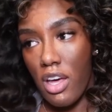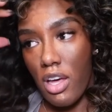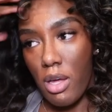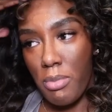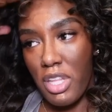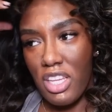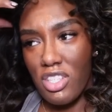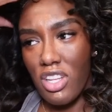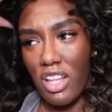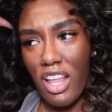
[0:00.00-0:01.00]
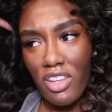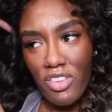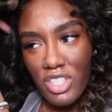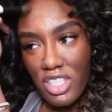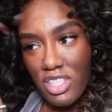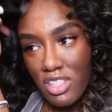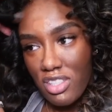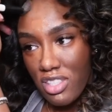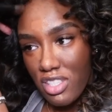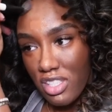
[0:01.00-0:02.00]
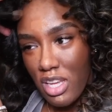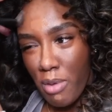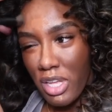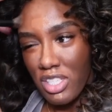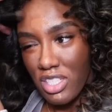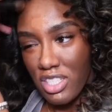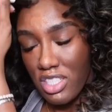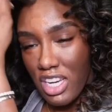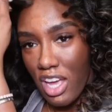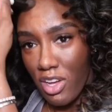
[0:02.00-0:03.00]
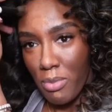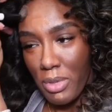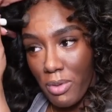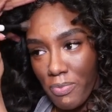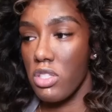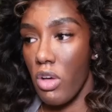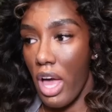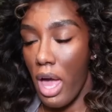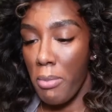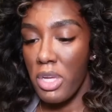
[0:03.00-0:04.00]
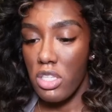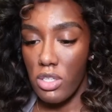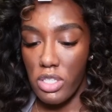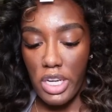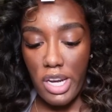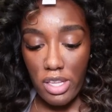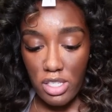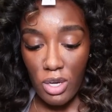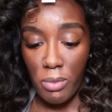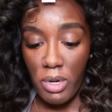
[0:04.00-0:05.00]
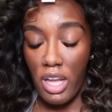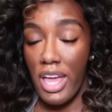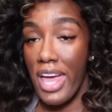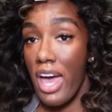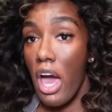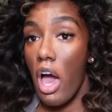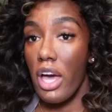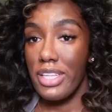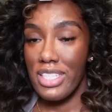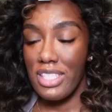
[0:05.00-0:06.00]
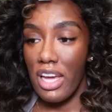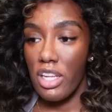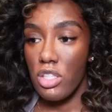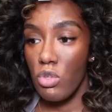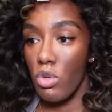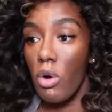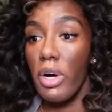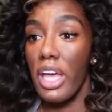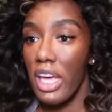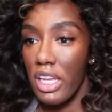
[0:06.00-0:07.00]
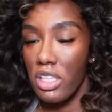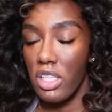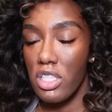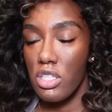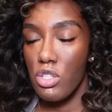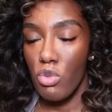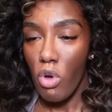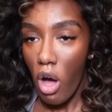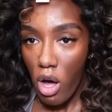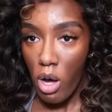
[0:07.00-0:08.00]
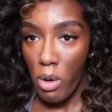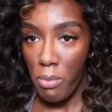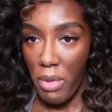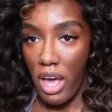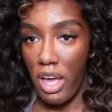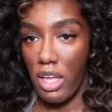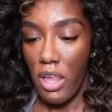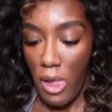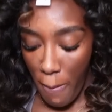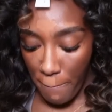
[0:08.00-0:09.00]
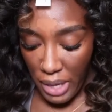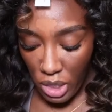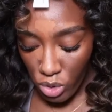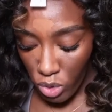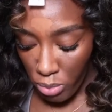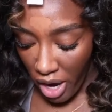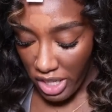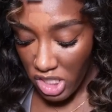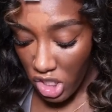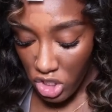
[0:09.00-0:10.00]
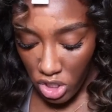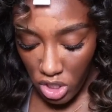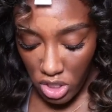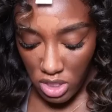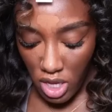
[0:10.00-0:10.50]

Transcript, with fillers: Um, and that a lot of you just took time out to just check on me. So I had my surgery in October. I decided to go ahead and listen to all my medical practitioners.